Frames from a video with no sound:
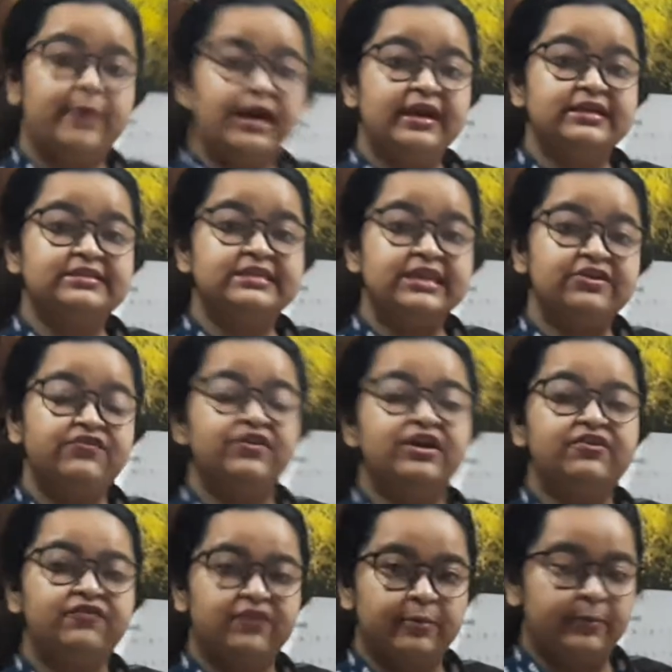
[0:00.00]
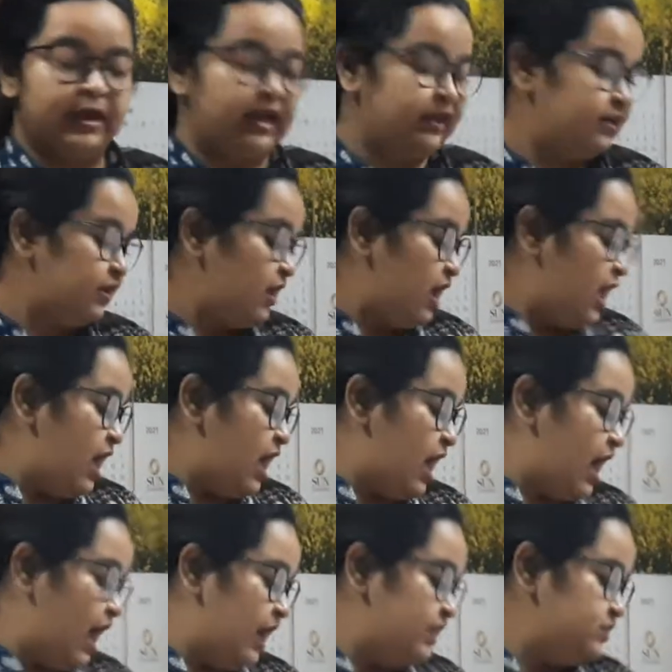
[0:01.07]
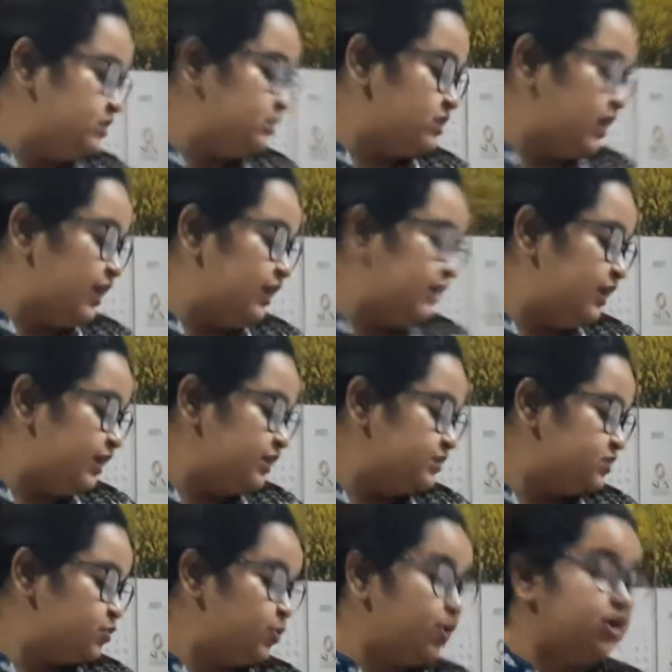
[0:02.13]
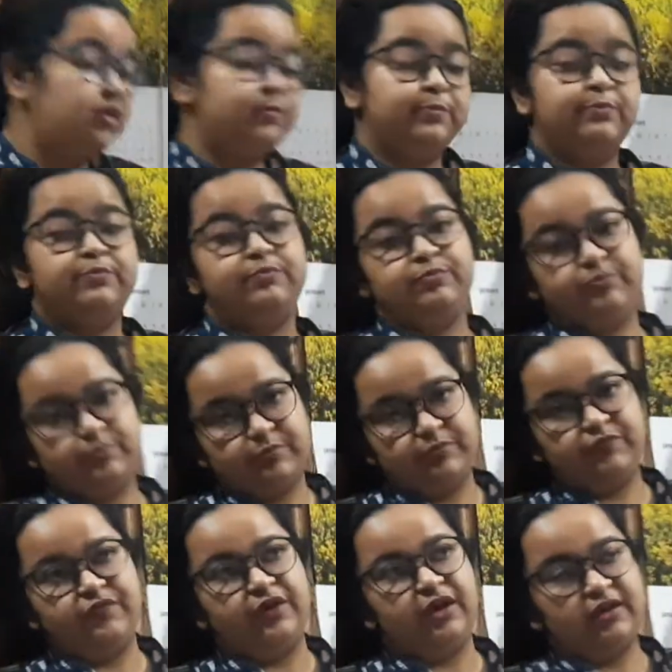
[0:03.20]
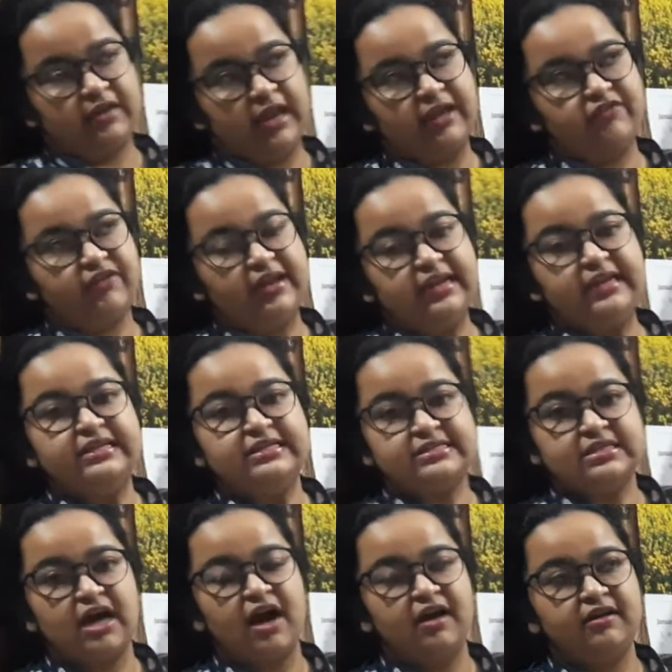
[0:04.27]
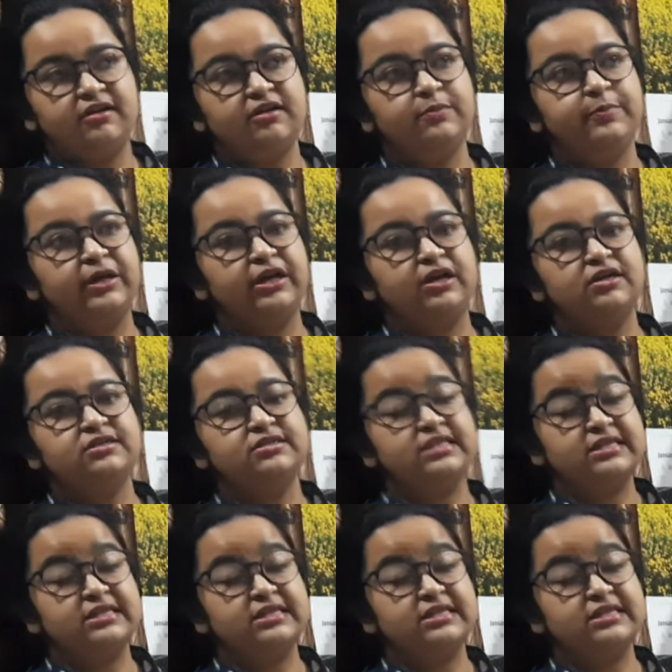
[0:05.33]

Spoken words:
a severe famine, and Indians were very disheartened because